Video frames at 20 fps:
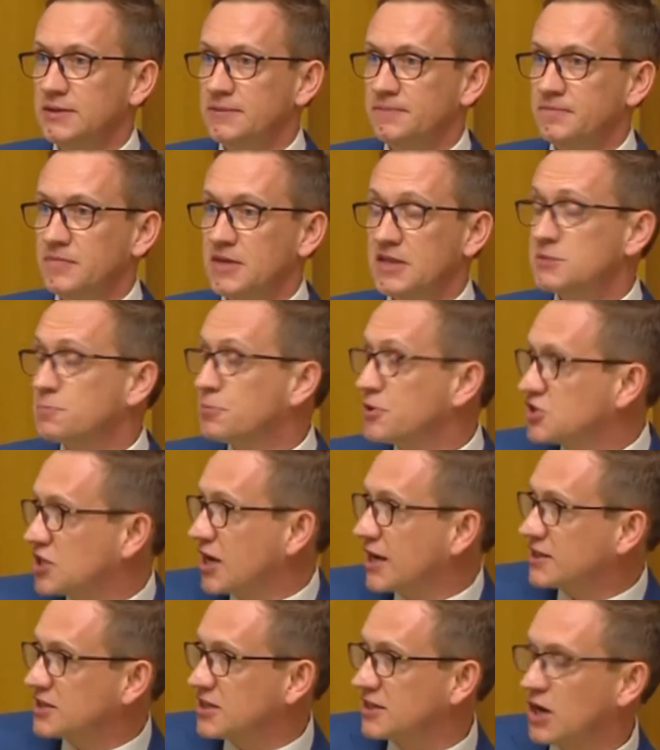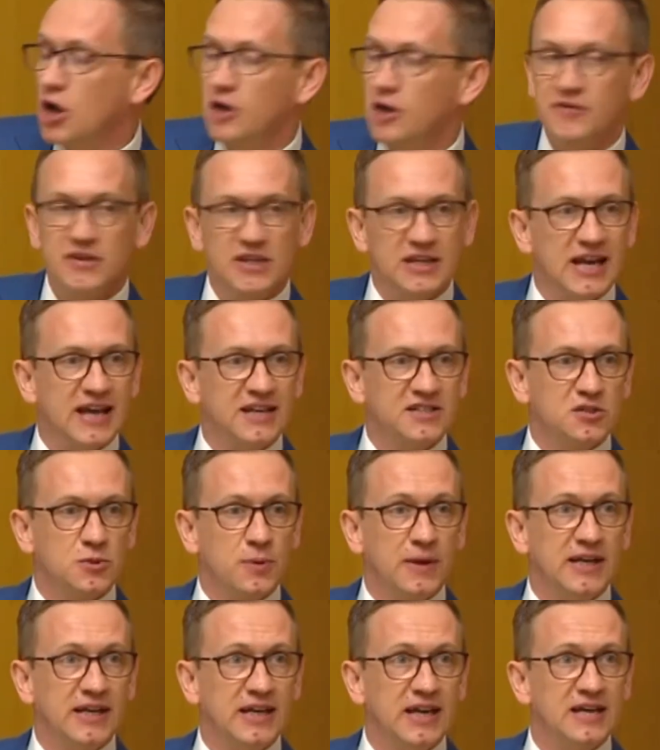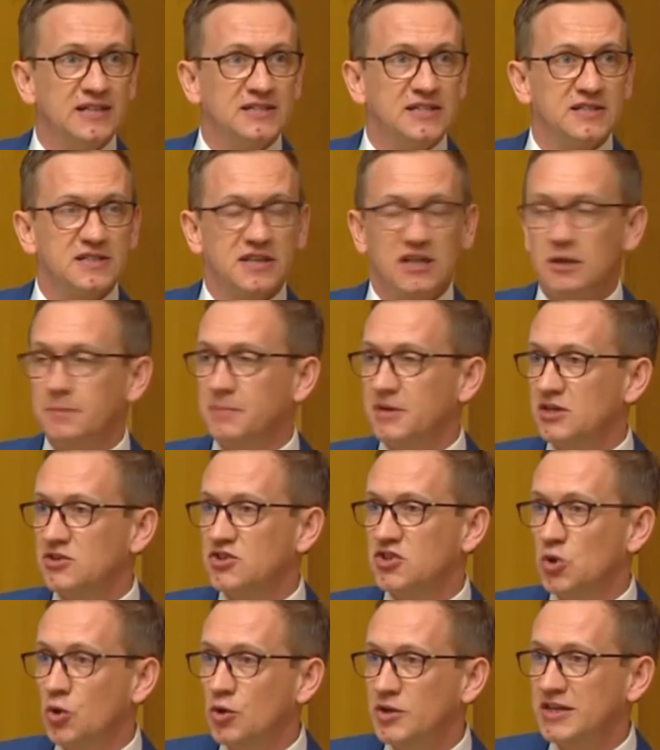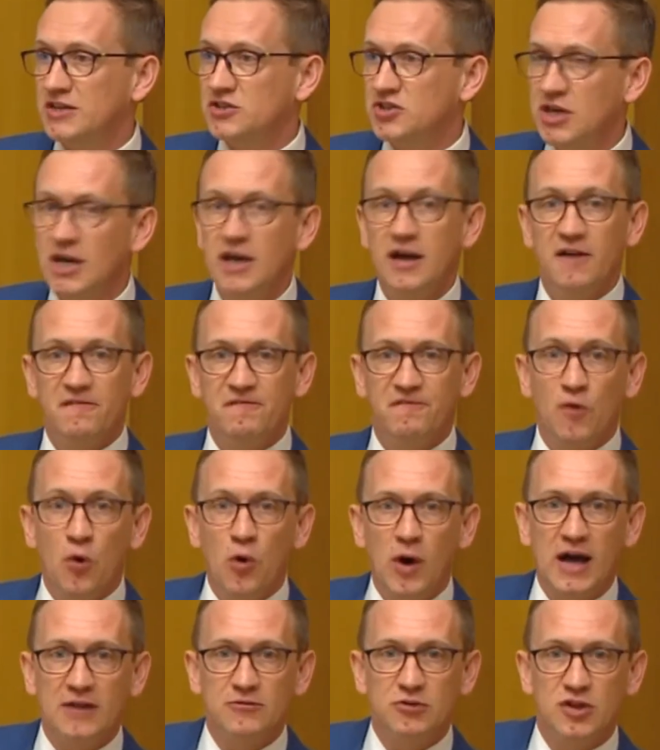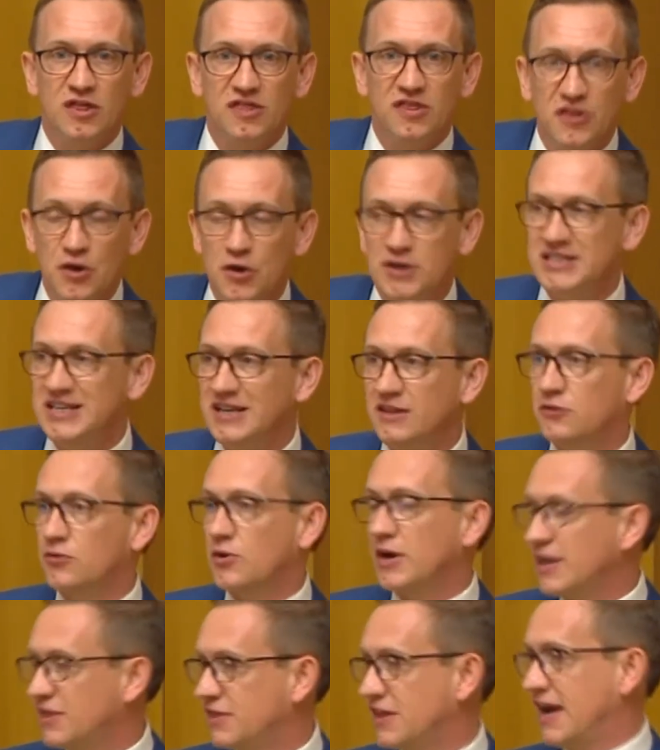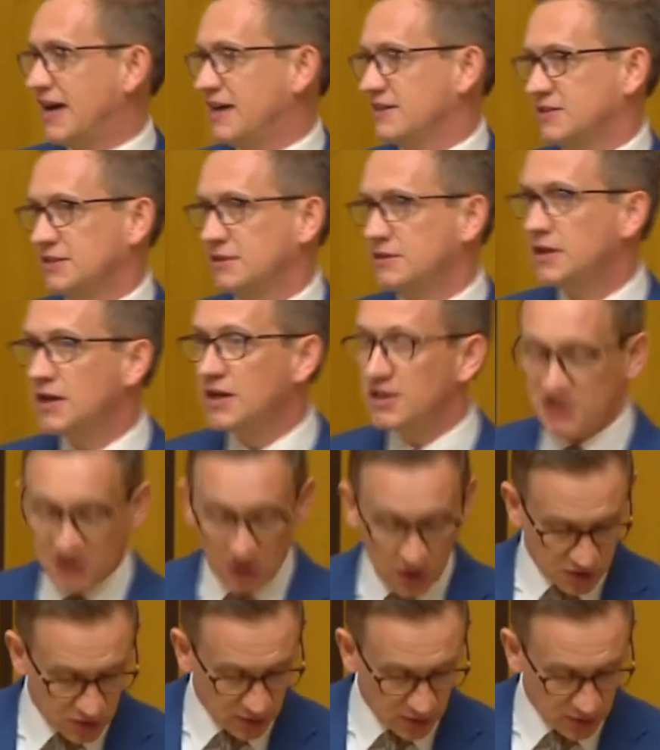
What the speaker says: It's projected over the next 20 years there's going to be a shortage of 433,000 social